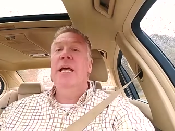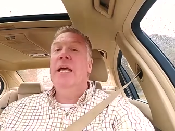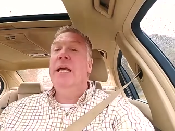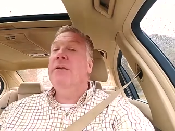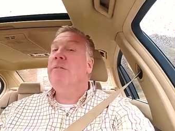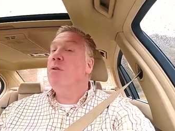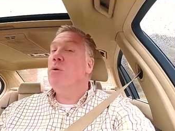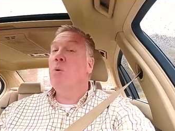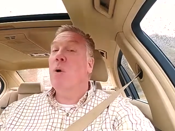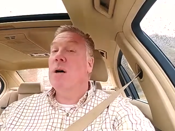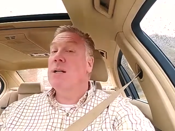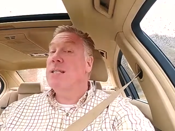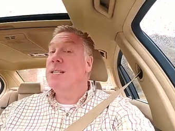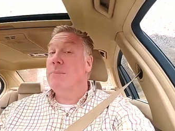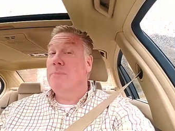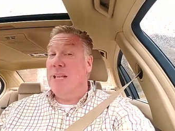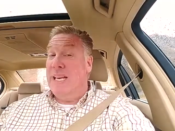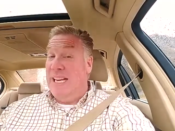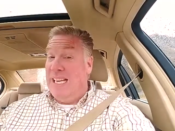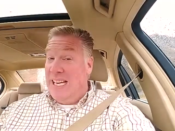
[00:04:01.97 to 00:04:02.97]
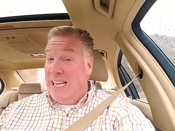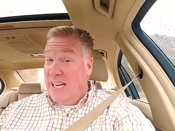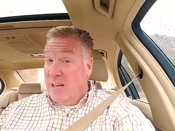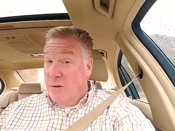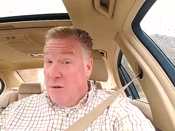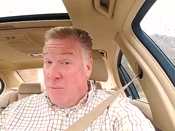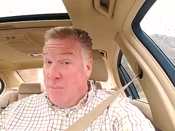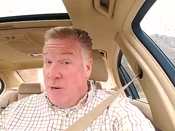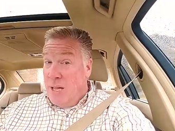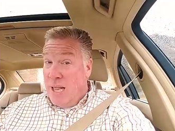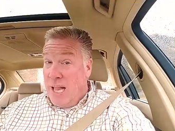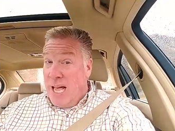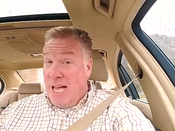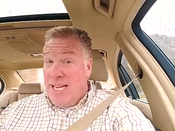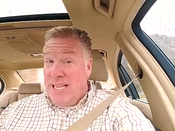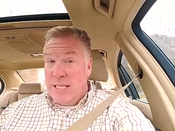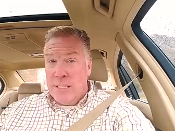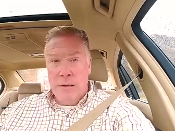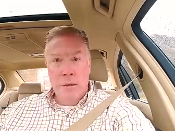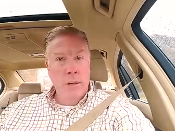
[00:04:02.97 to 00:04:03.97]
If you want something
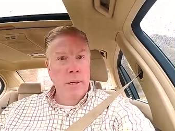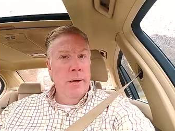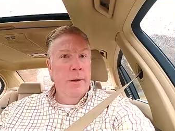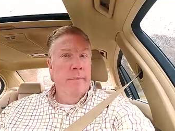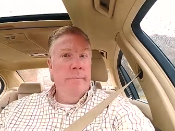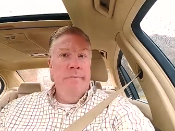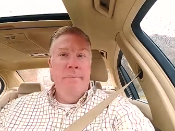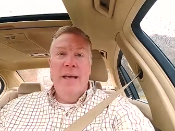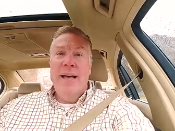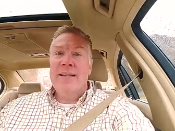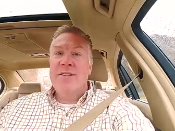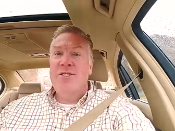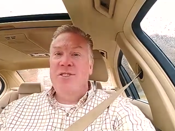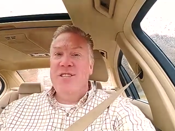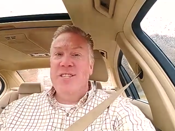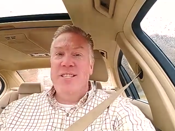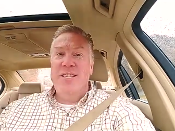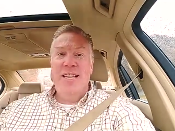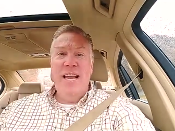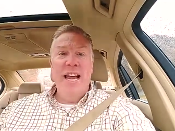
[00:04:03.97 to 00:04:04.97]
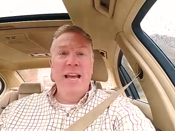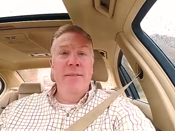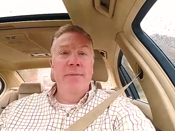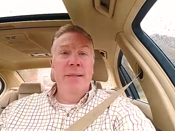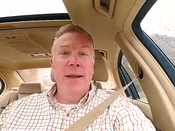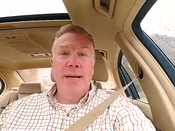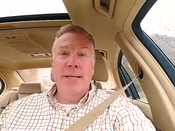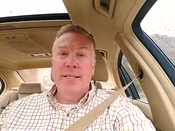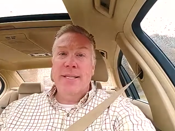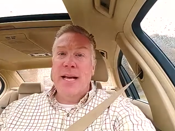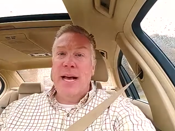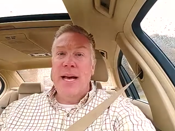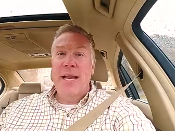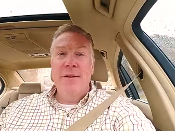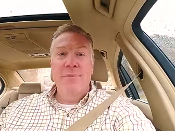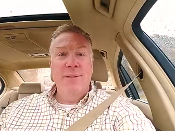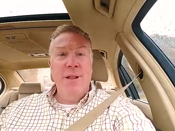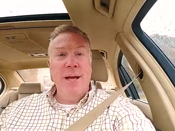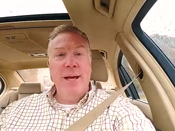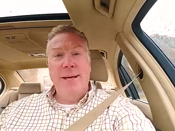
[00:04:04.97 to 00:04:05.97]
decriminalized, that's just saying that it's kind
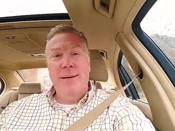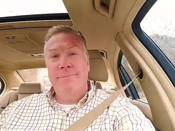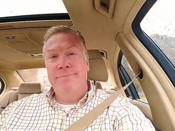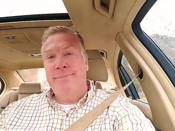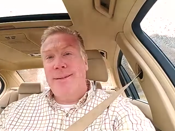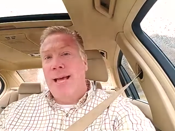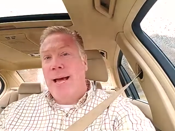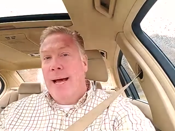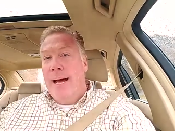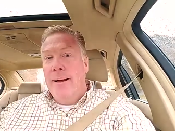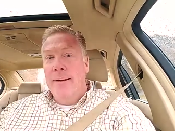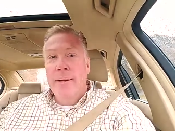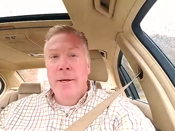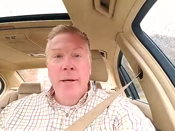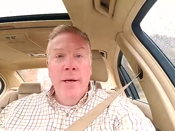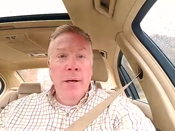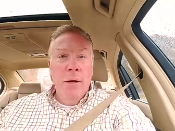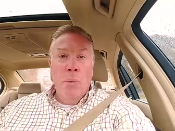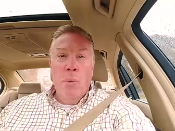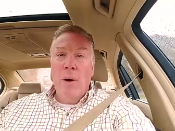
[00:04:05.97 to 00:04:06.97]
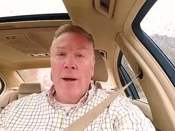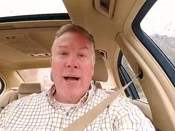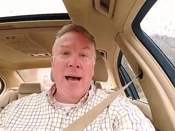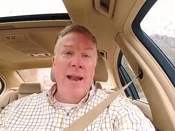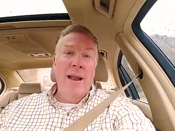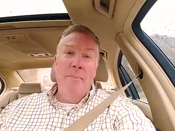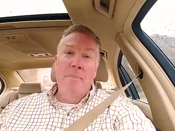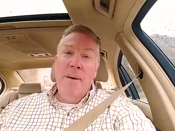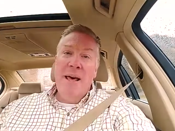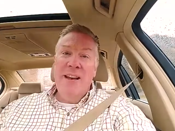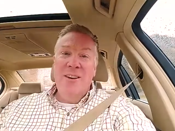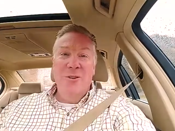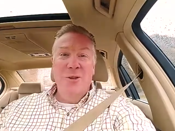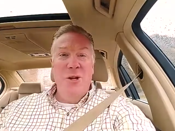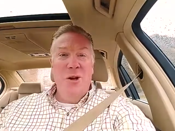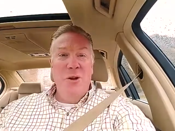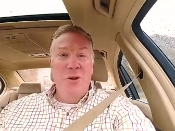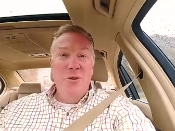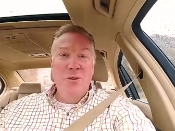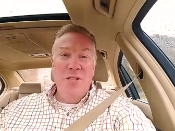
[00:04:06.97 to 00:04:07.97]
of like, yeah, what kind of metal
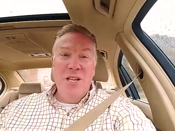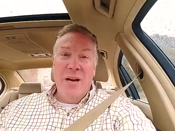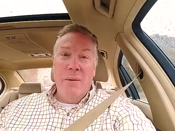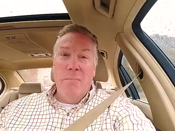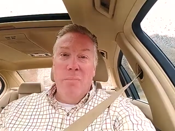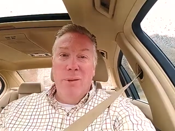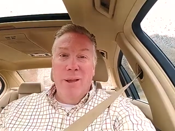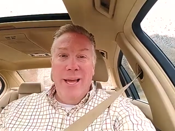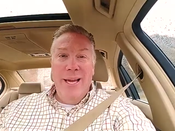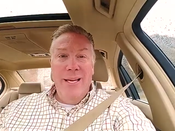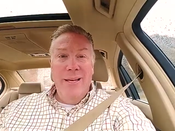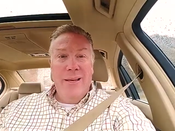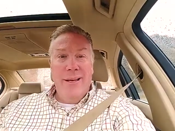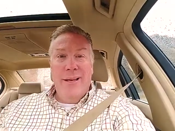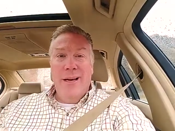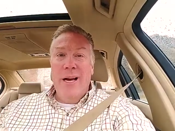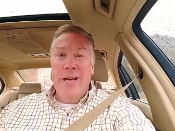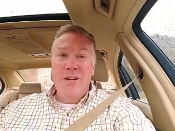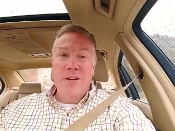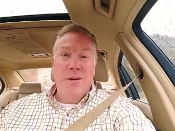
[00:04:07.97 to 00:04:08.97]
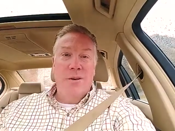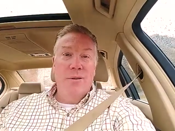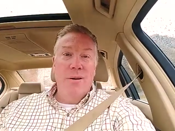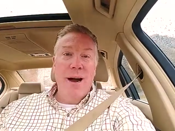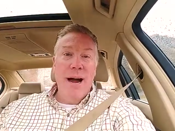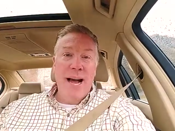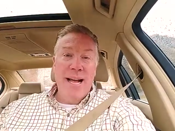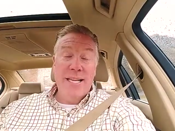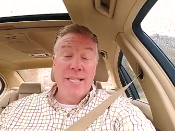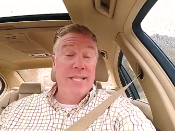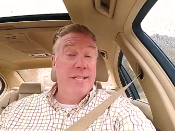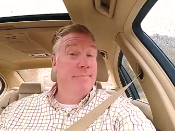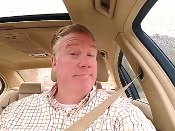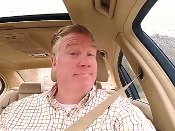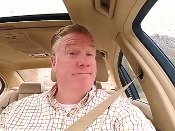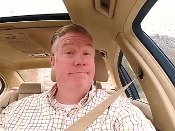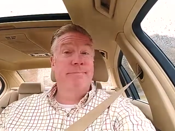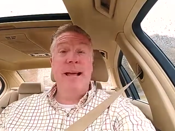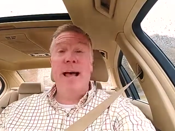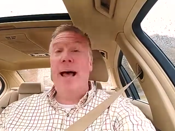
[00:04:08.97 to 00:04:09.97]
you use in a blade to cut your grass.
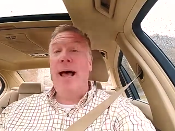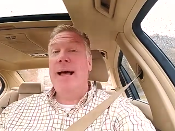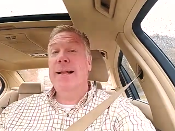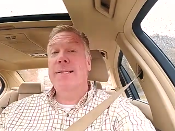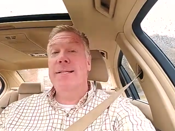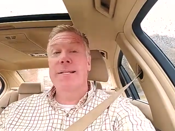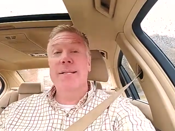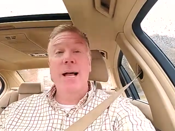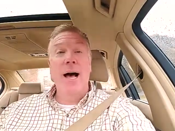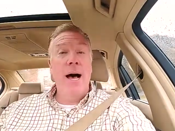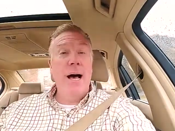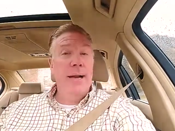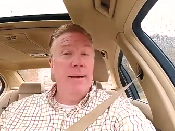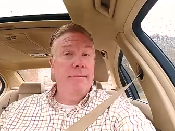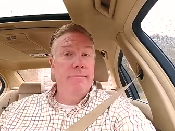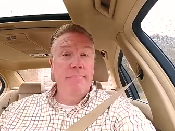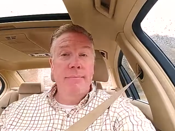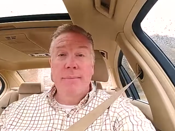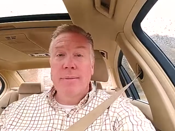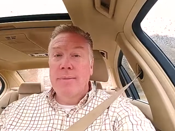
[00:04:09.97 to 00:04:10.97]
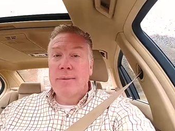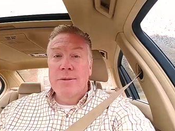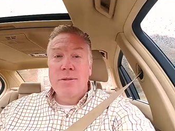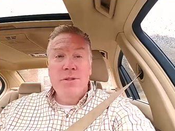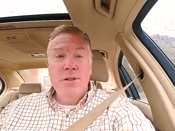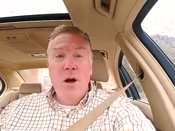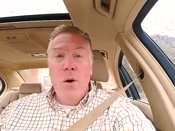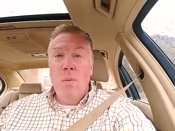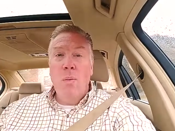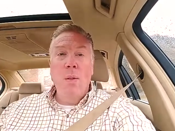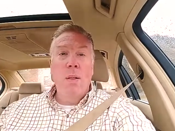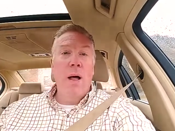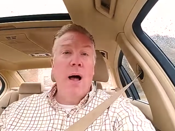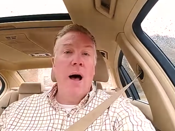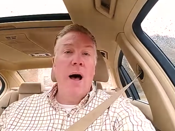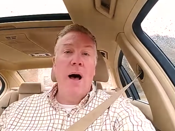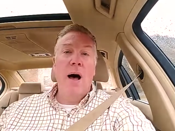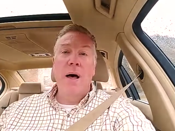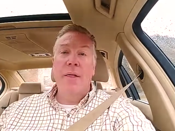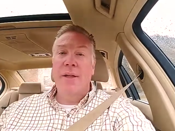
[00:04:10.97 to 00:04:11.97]
That's not, there's no
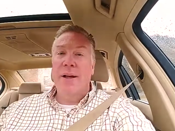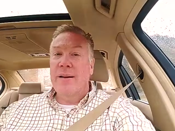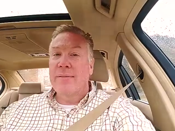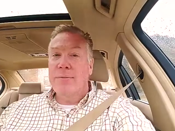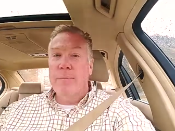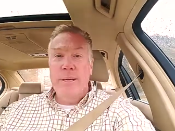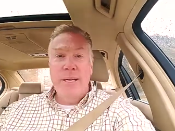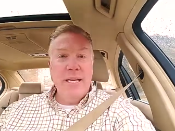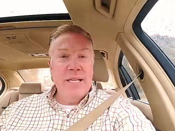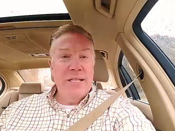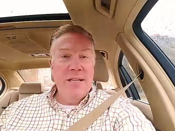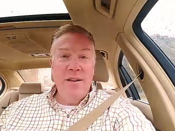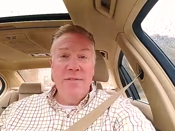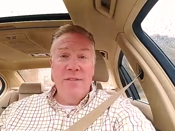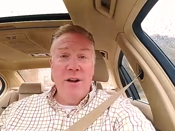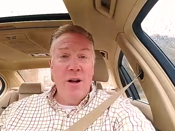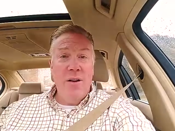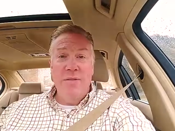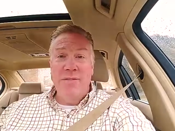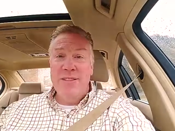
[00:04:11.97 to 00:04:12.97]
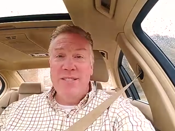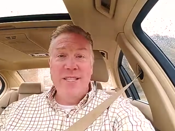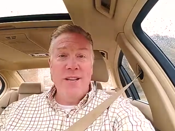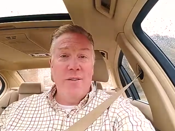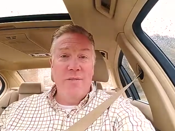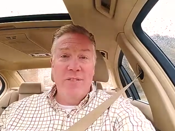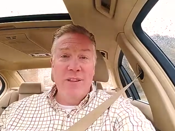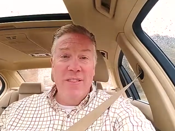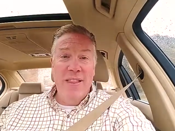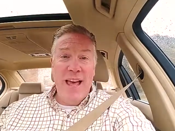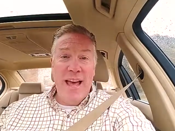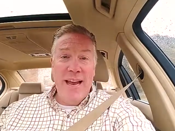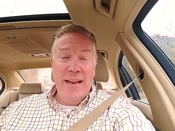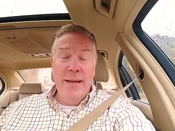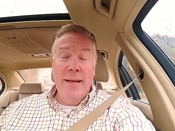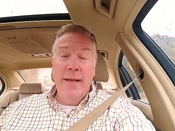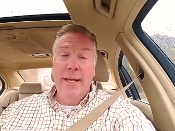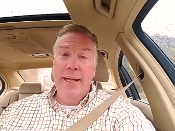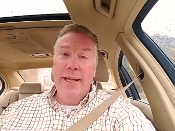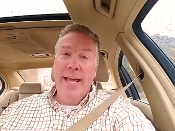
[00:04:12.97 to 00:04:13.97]
law, the government doesn't involve itself in that
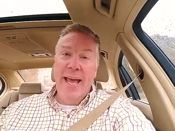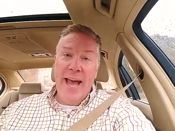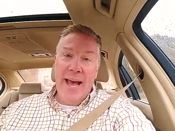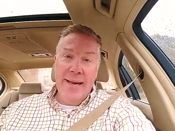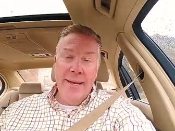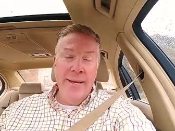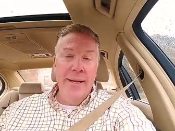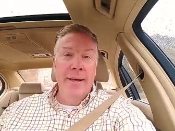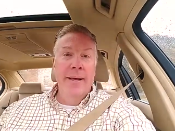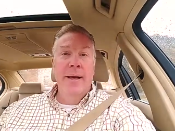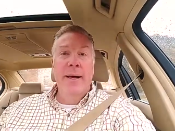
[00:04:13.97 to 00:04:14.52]
yet.